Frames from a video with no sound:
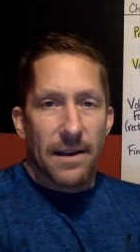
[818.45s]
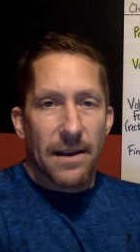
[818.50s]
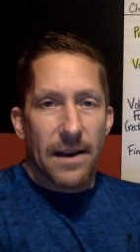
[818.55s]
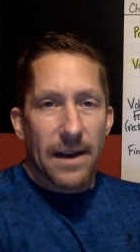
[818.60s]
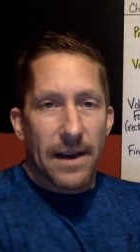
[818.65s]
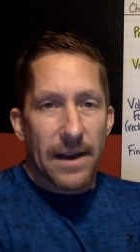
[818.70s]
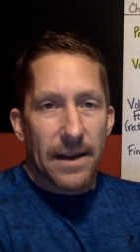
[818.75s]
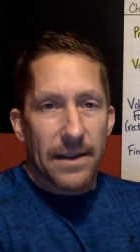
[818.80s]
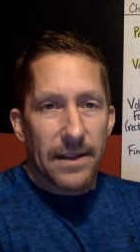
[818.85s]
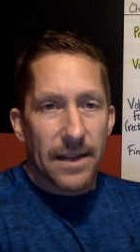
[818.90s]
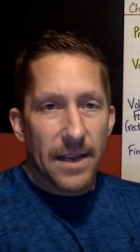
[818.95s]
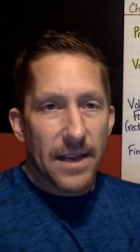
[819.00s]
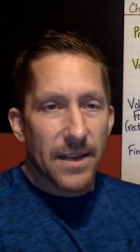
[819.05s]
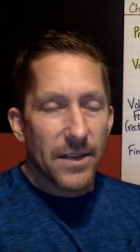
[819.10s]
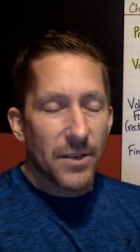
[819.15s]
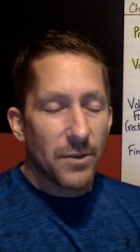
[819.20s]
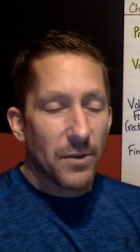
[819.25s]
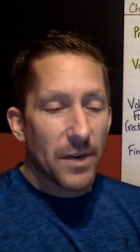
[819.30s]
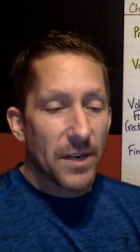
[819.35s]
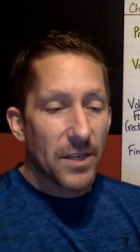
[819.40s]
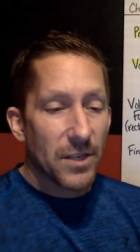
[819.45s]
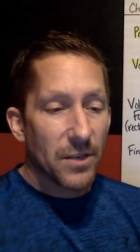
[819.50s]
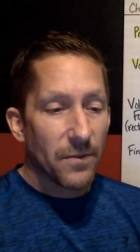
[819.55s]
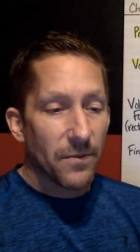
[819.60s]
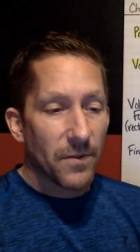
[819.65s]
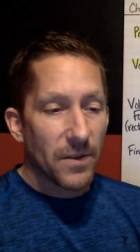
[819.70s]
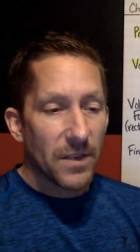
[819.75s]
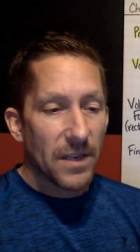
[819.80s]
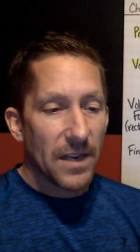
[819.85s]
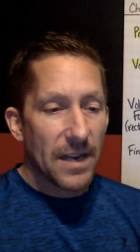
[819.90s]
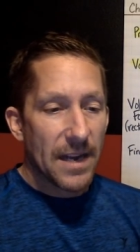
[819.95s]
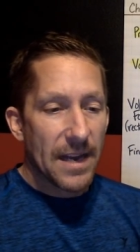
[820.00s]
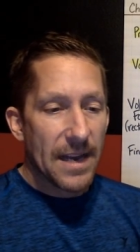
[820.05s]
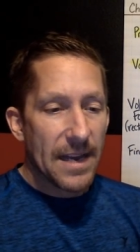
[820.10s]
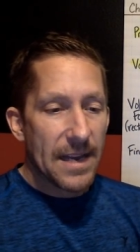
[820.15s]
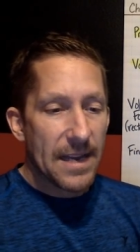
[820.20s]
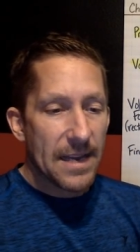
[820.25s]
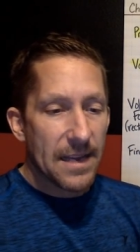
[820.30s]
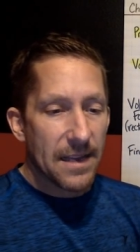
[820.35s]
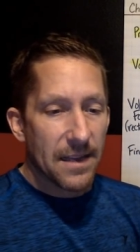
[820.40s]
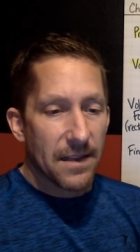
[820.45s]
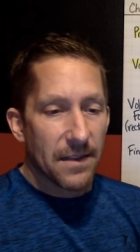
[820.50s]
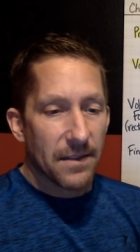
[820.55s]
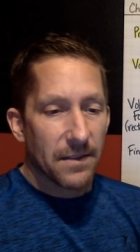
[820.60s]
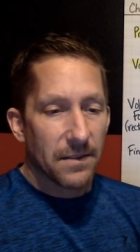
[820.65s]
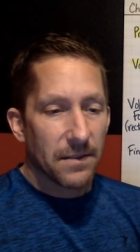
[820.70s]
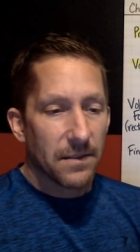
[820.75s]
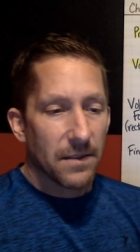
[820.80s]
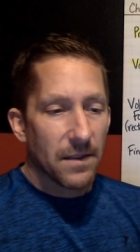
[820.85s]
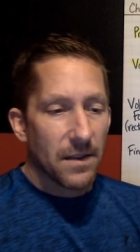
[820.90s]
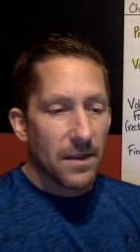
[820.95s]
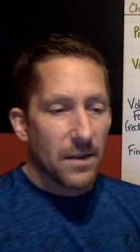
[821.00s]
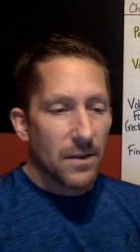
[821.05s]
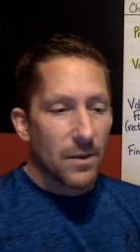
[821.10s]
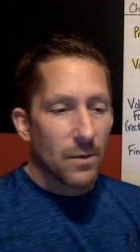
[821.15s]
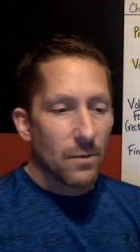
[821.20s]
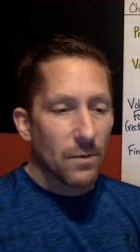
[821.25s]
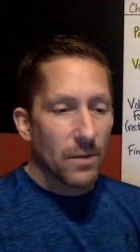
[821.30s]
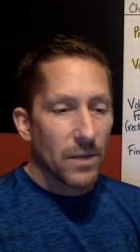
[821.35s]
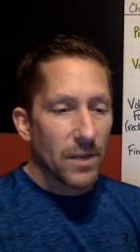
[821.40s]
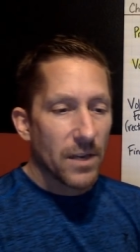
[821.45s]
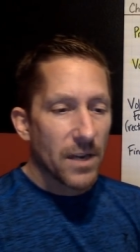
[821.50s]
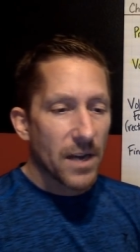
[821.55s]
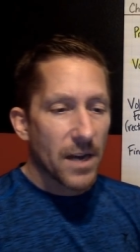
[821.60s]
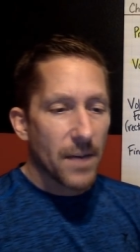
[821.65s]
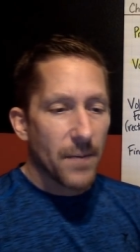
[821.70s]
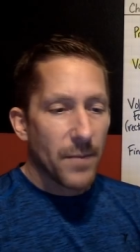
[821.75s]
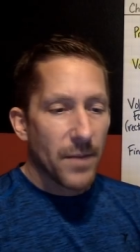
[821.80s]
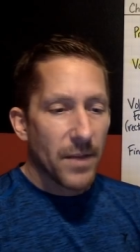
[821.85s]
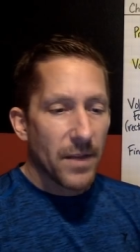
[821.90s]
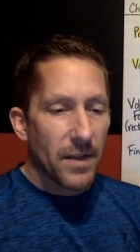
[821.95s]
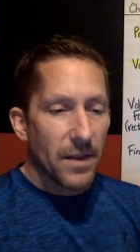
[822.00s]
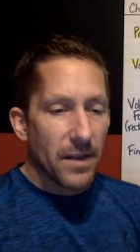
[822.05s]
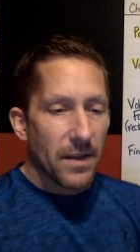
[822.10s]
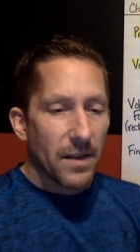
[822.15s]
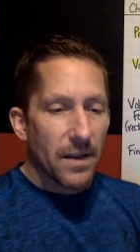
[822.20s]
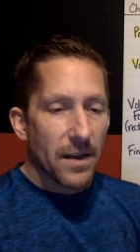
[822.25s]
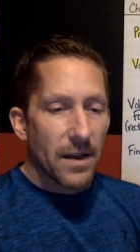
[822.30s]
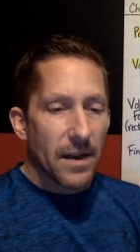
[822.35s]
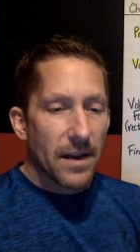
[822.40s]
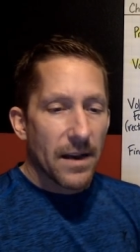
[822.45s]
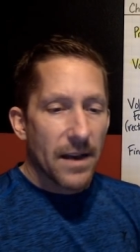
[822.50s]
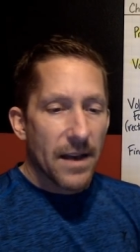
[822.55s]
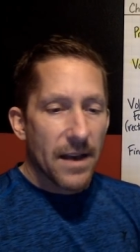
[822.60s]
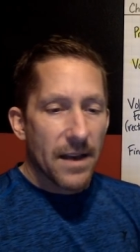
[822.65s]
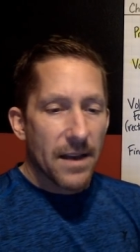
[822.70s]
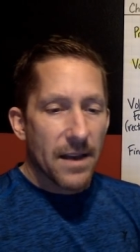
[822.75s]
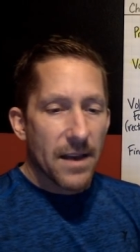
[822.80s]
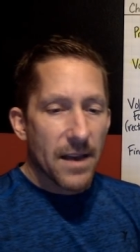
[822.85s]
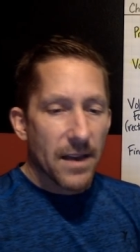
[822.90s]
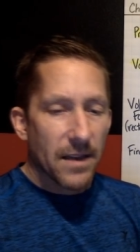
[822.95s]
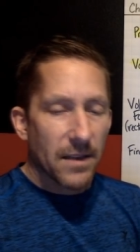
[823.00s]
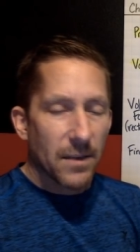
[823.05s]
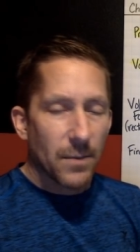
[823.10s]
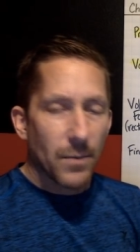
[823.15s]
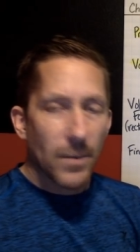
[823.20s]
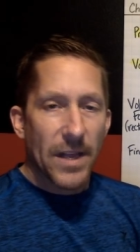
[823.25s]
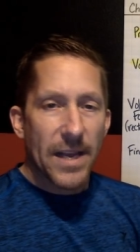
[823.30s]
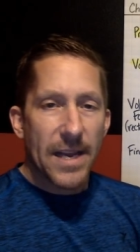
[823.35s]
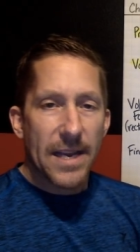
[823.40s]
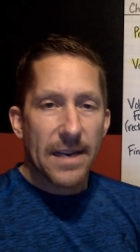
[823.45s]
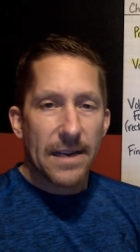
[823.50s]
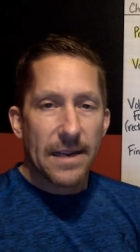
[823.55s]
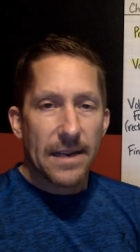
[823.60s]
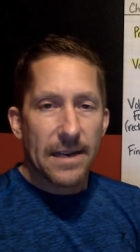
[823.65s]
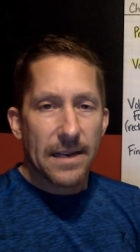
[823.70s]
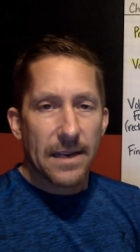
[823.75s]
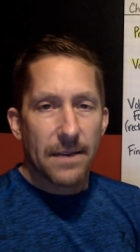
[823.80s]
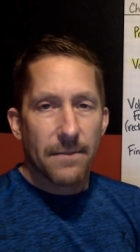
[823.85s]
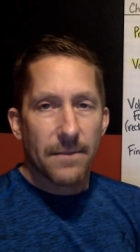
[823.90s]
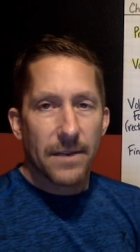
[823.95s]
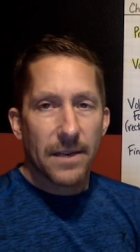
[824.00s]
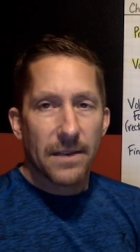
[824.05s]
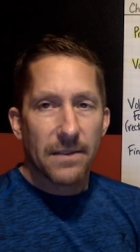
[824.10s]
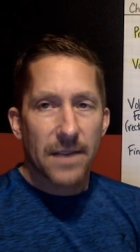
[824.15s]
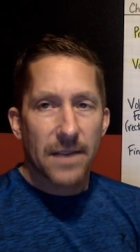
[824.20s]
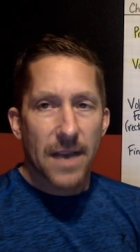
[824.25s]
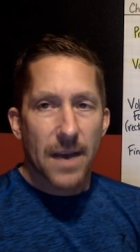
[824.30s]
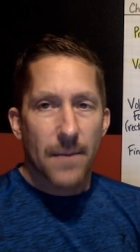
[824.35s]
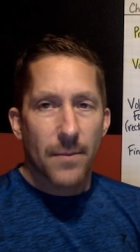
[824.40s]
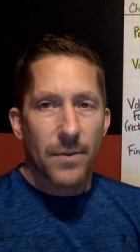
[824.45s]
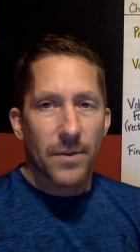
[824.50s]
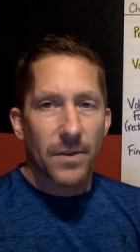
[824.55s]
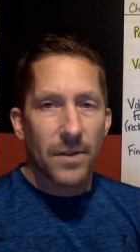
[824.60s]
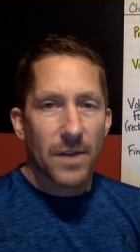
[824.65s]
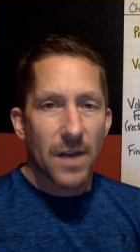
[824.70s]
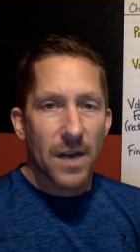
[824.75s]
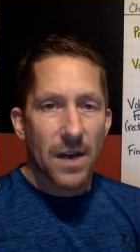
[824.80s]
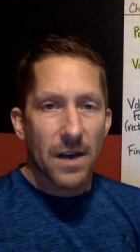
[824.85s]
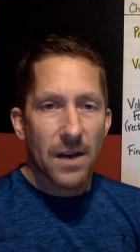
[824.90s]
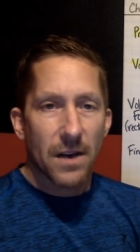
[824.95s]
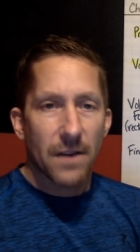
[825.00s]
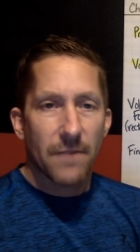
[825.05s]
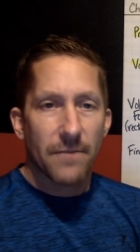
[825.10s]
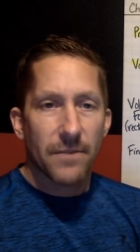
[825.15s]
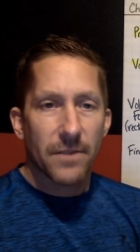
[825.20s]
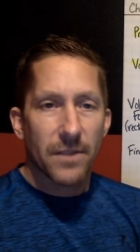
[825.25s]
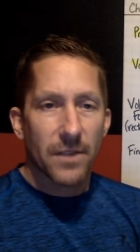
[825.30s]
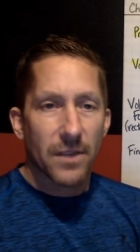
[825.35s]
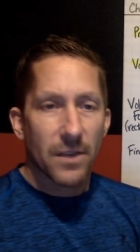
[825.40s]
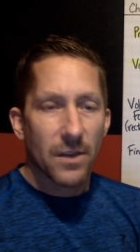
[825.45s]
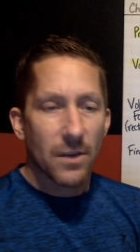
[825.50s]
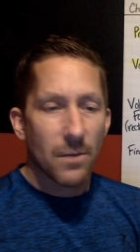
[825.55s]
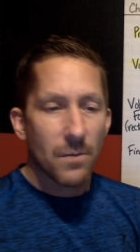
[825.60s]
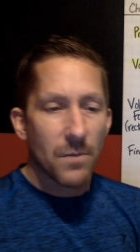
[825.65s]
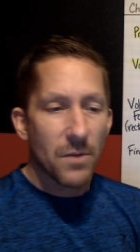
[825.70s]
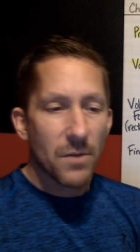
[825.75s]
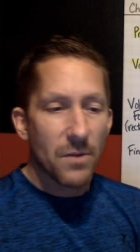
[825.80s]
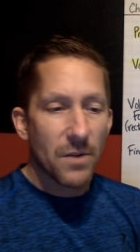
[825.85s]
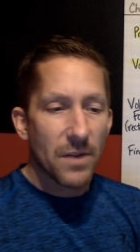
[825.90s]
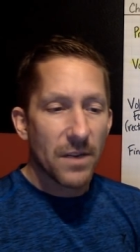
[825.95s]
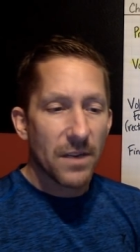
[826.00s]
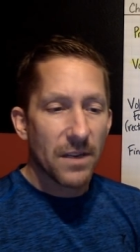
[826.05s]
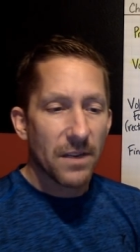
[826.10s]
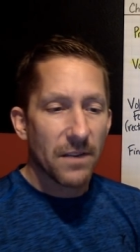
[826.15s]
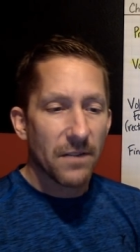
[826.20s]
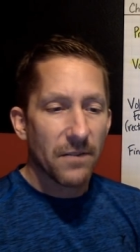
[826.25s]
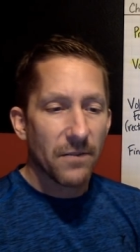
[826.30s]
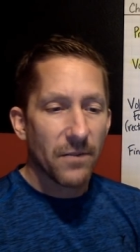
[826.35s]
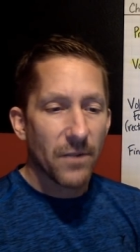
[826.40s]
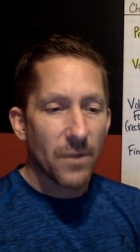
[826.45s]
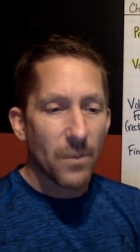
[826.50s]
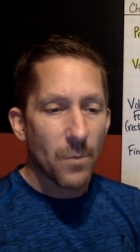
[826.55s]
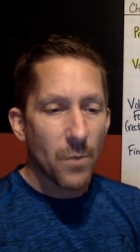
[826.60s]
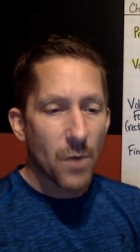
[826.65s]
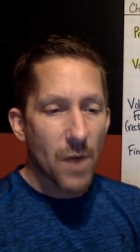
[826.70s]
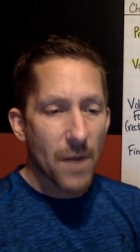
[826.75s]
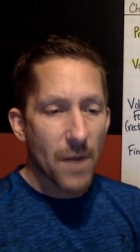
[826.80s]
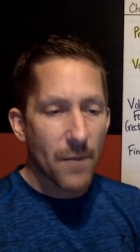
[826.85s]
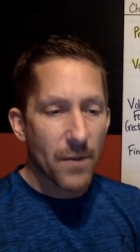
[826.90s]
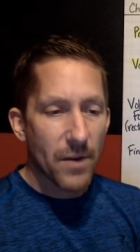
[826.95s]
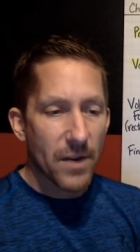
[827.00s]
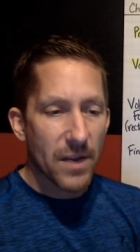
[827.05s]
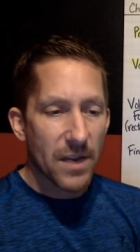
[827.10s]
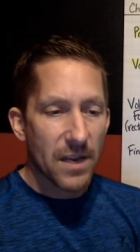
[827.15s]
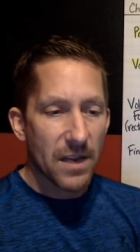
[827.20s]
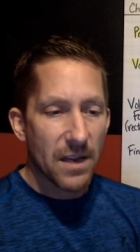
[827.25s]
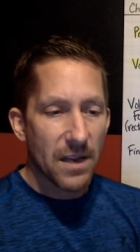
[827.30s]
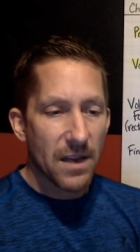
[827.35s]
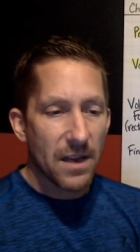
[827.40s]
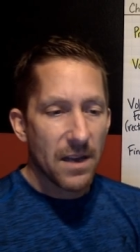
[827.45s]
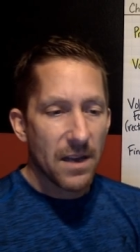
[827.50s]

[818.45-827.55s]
Uh, the hidden treasure for today is to look up, uh, explain, and give an example of the commutative property.